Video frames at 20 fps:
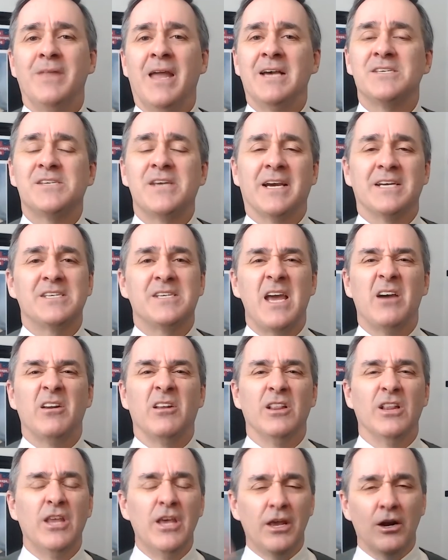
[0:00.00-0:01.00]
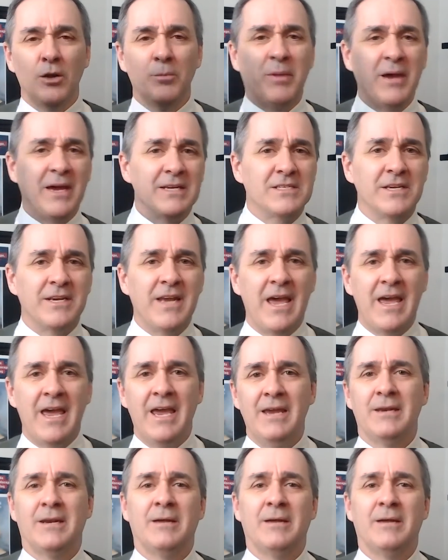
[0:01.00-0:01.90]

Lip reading: NASDAQ's down a little bit today,